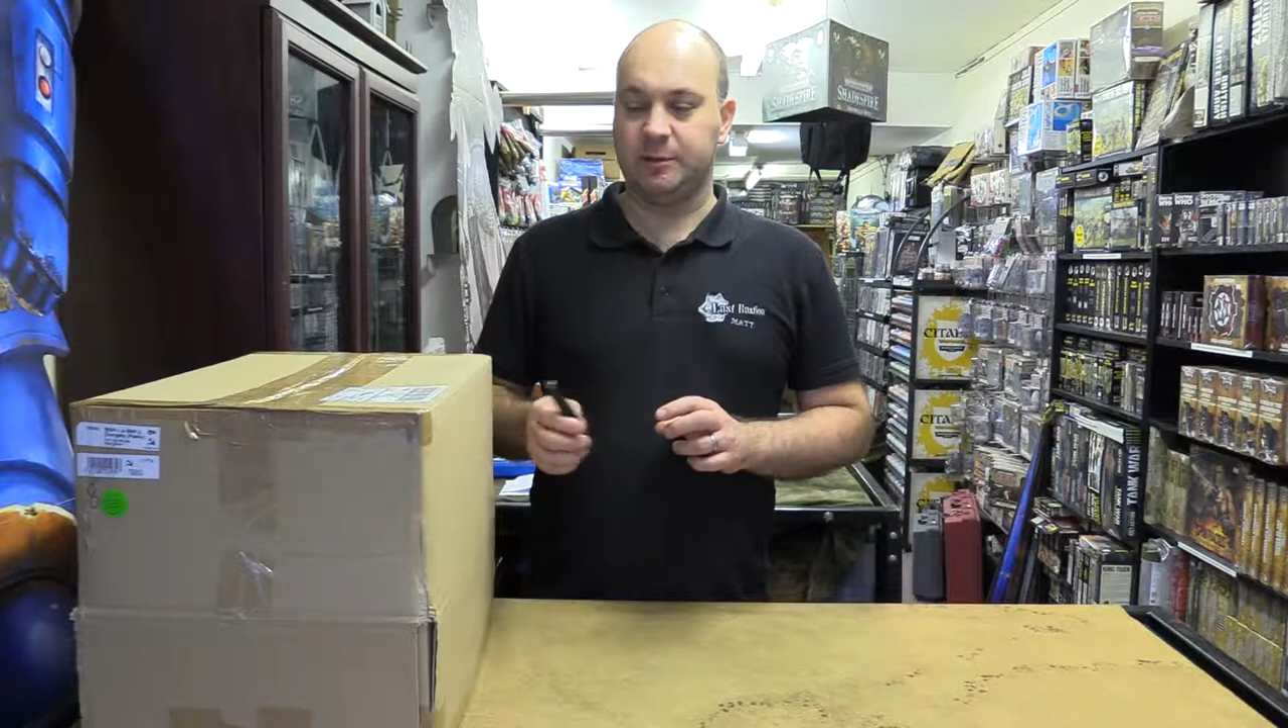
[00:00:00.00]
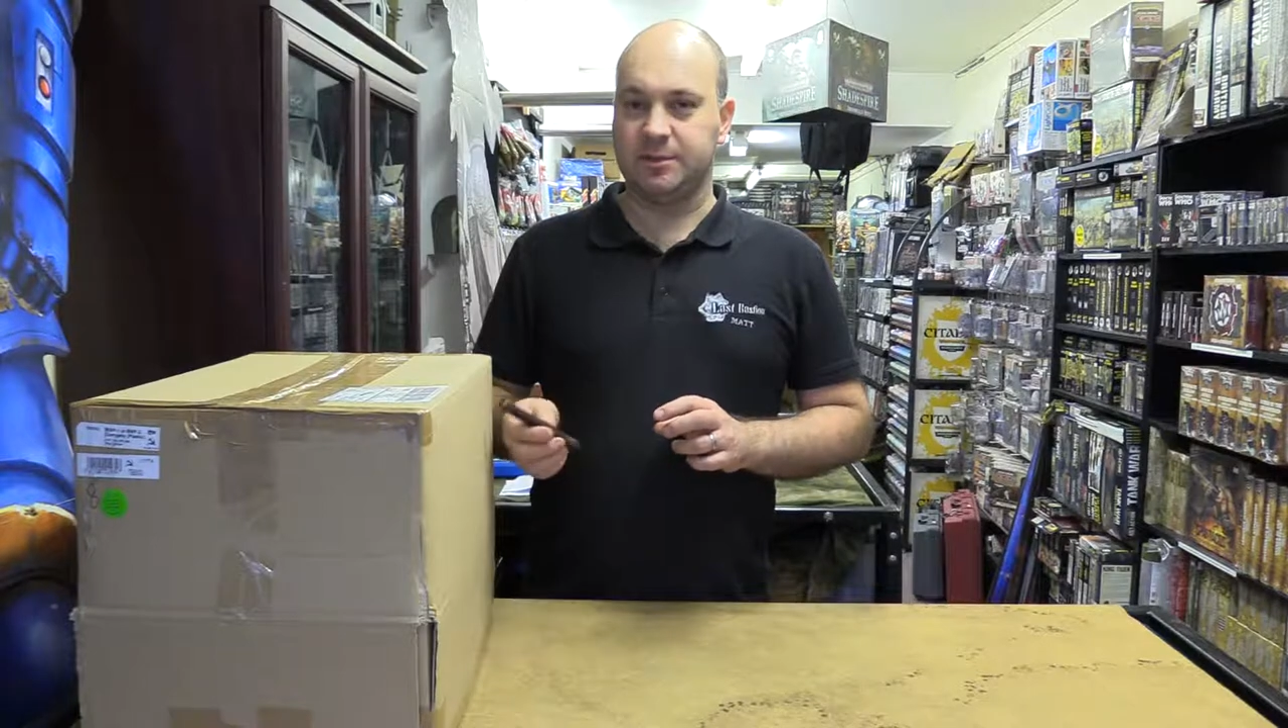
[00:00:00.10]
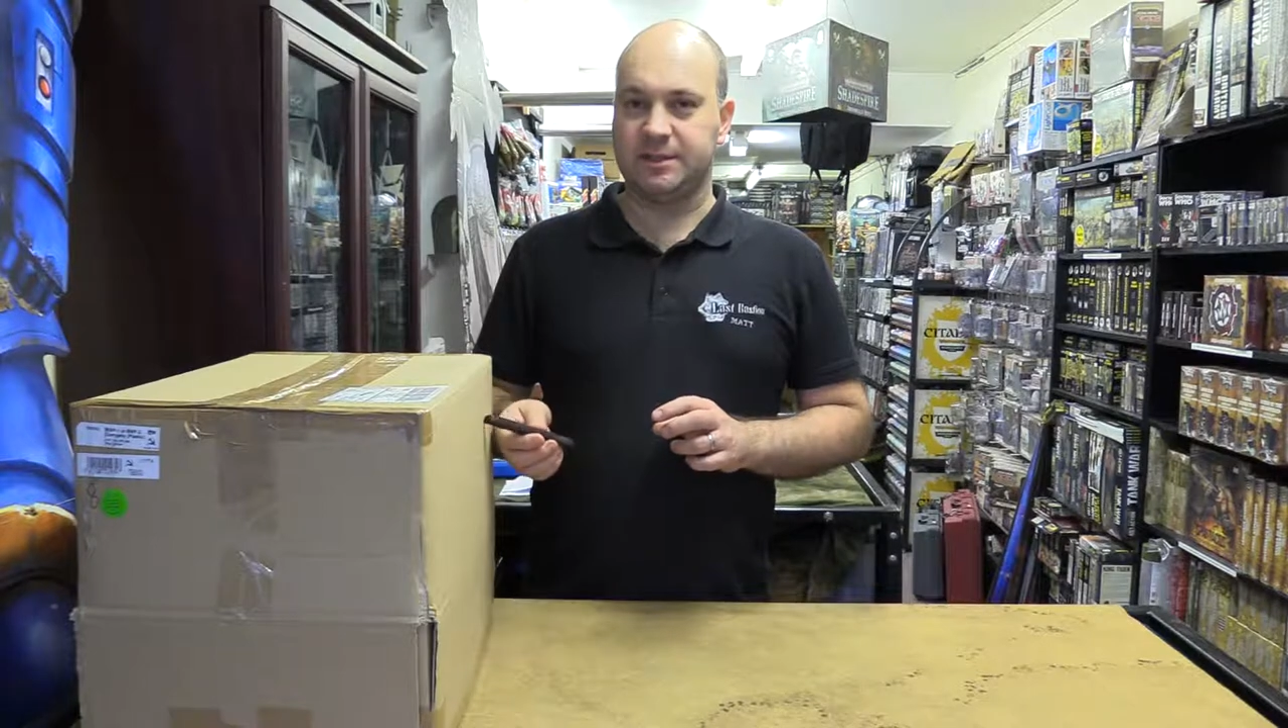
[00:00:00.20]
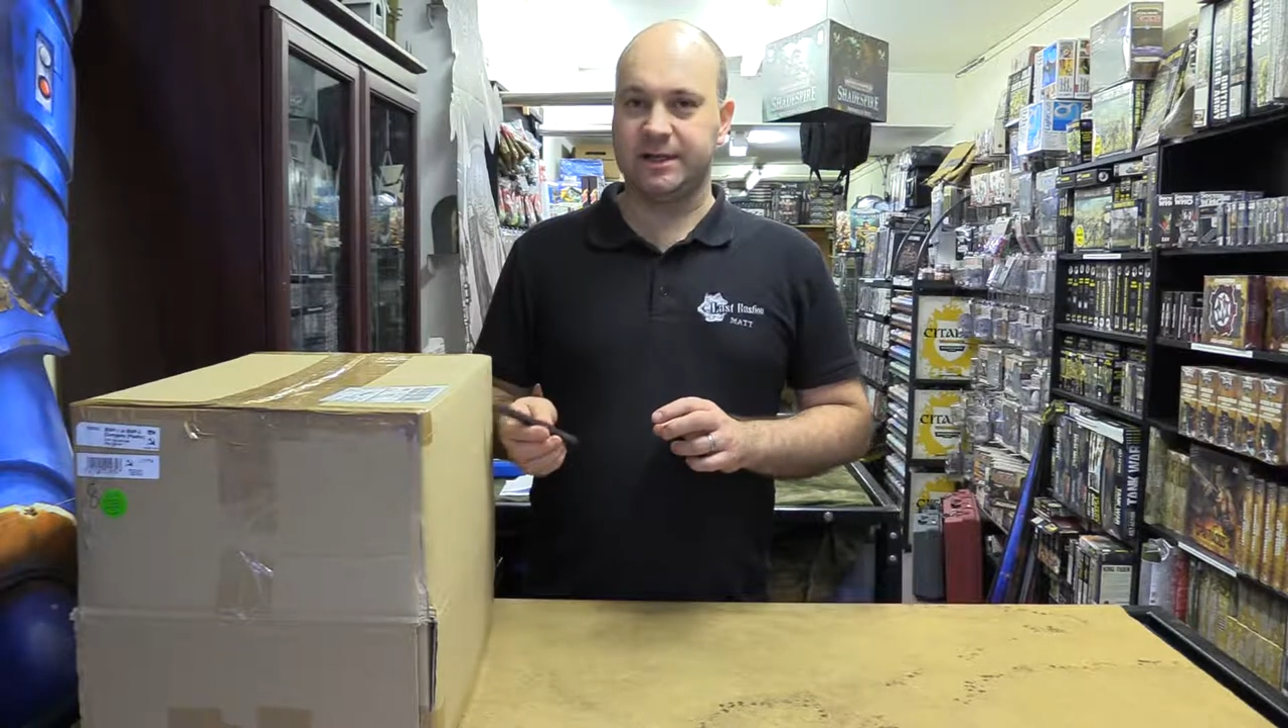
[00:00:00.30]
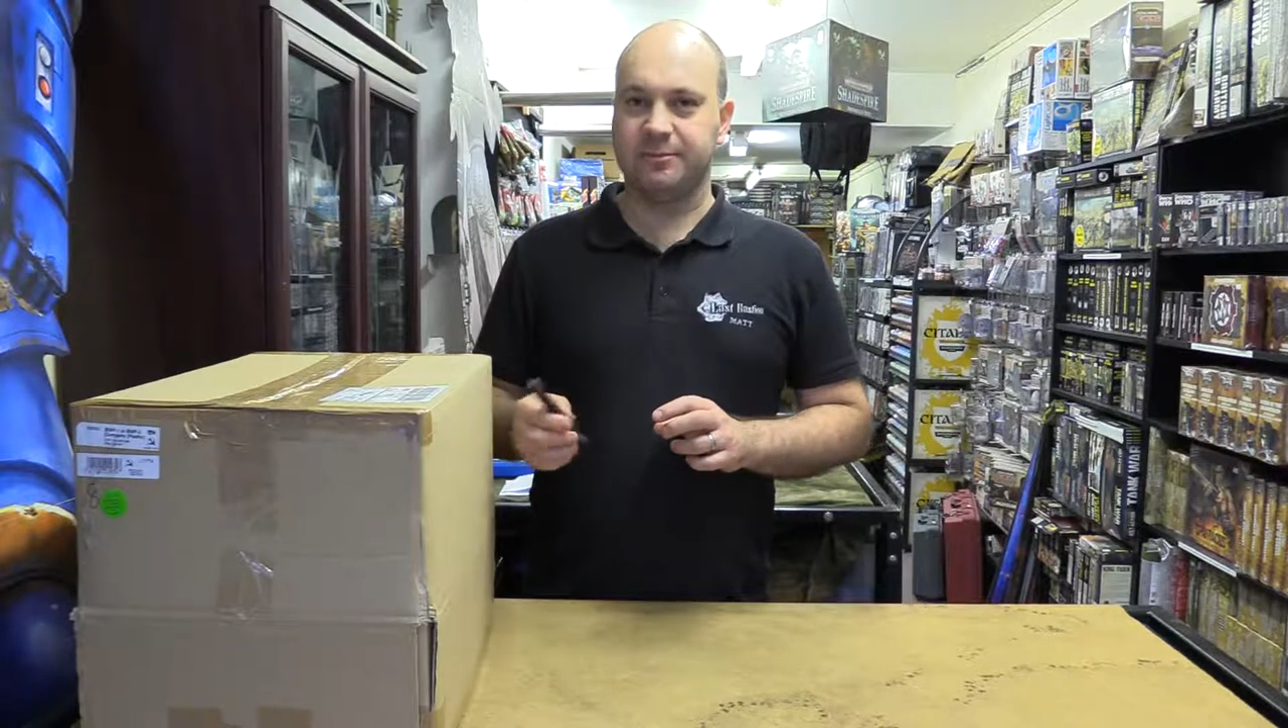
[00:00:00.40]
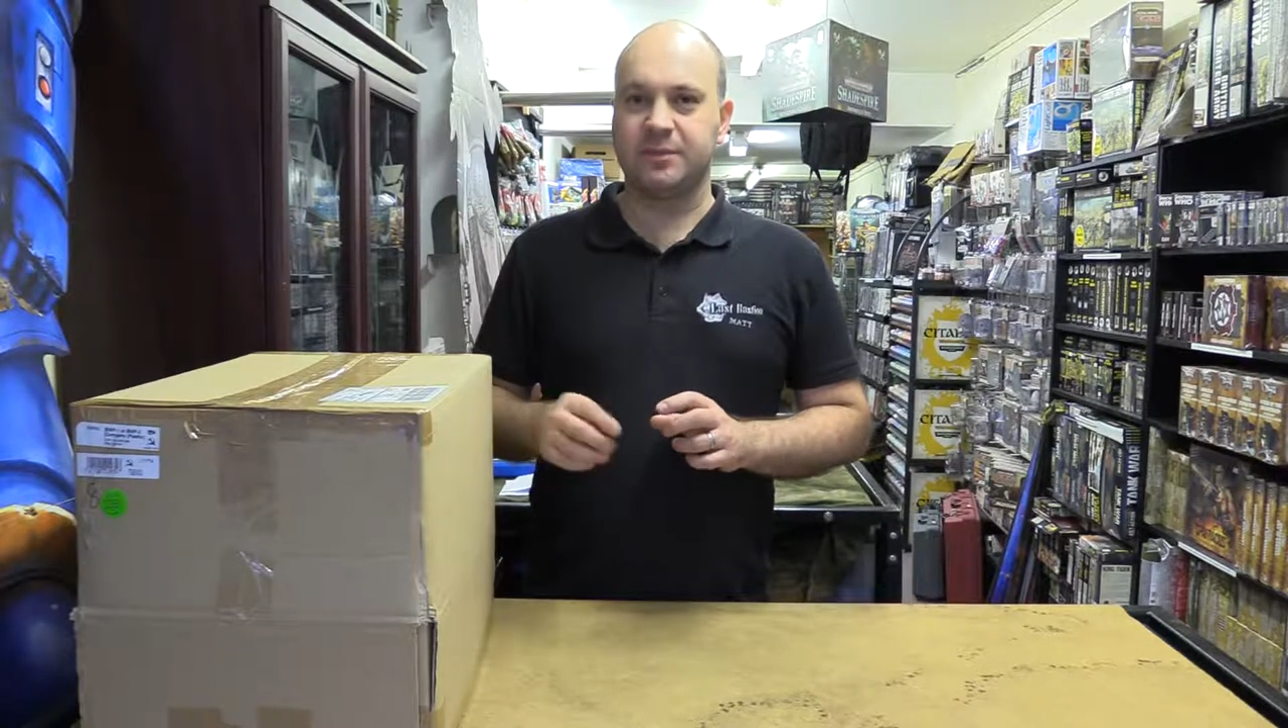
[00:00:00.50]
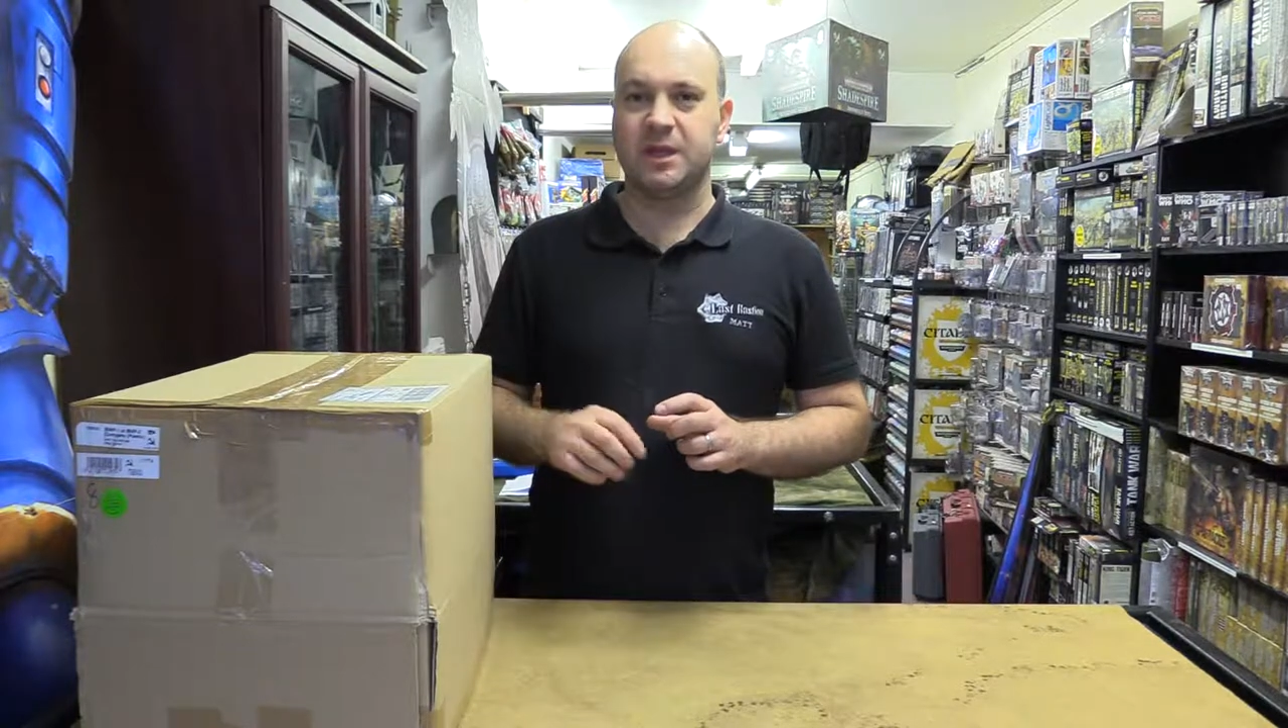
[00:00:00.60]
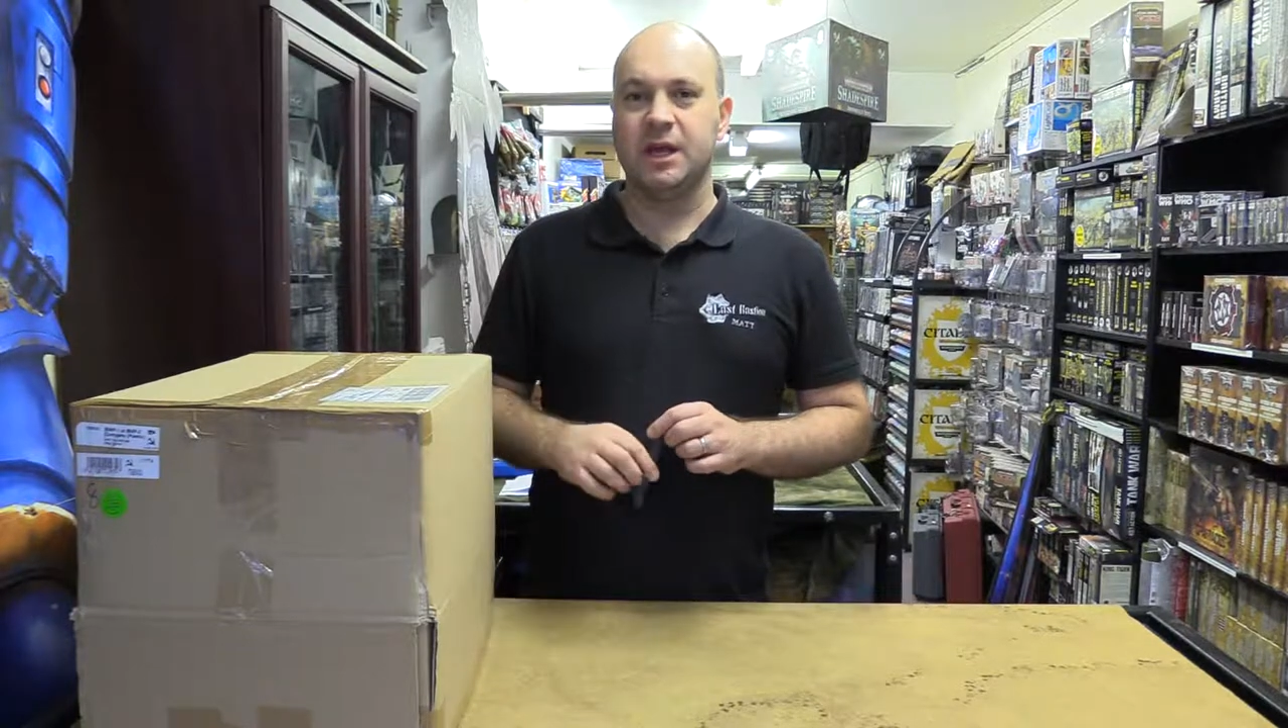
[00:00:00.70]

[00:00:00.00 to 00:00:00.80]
be upset.